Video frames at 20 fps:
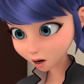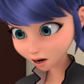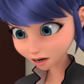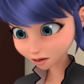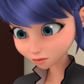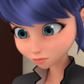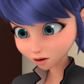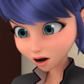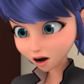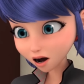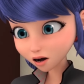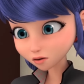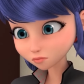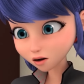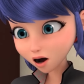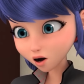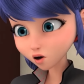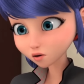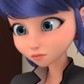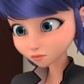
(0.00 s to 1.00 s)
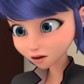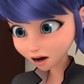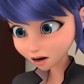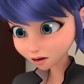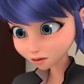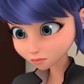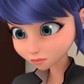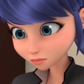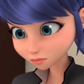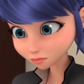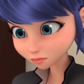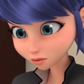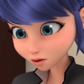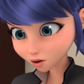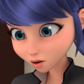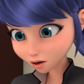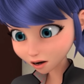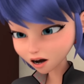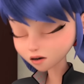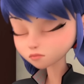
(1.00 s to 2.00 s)
Ultimate power?
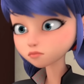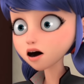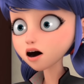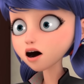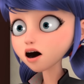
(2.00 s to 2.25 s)
Shape